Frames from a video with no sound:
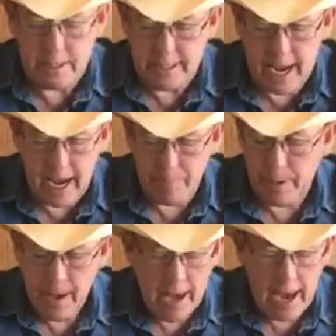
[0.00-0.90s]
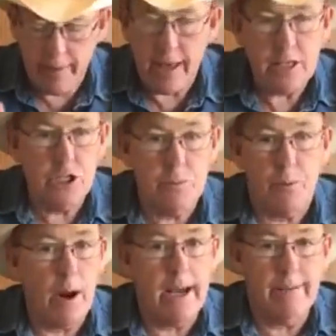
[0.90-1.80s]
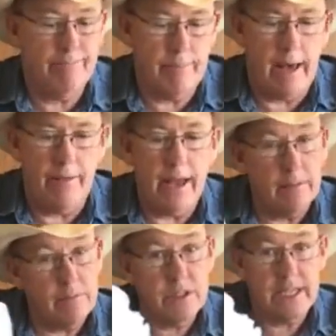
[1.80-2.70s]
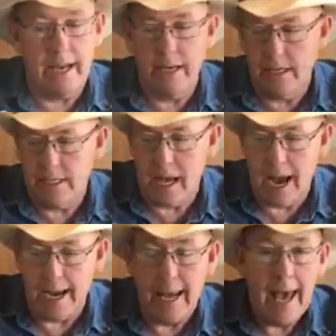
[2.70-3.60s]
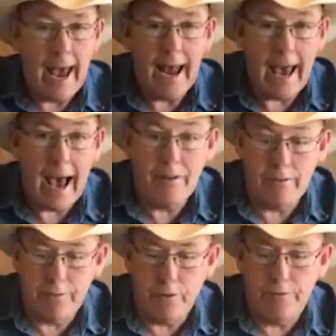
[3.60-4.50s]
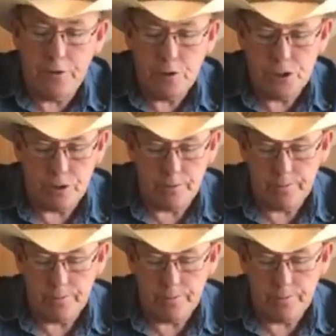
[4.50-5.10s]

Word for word: of tape and then spray it and then set it aside and have it for future.